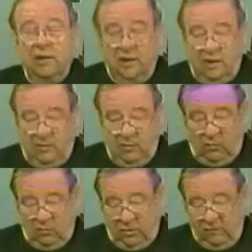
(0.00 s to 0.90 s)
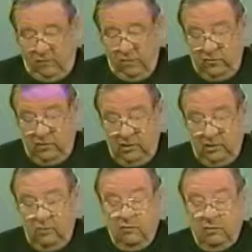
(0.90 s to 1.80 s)
And if we
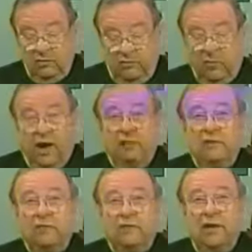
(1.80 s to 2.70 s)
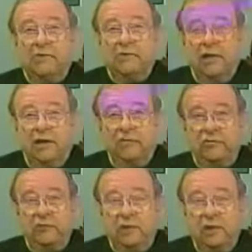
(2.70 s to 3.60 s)
jointly work the problems of the
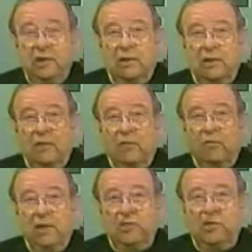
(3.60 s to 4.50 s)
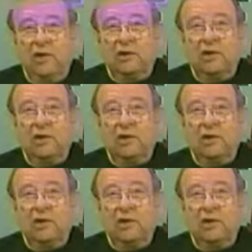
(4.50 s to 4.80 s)
education, and then we jointly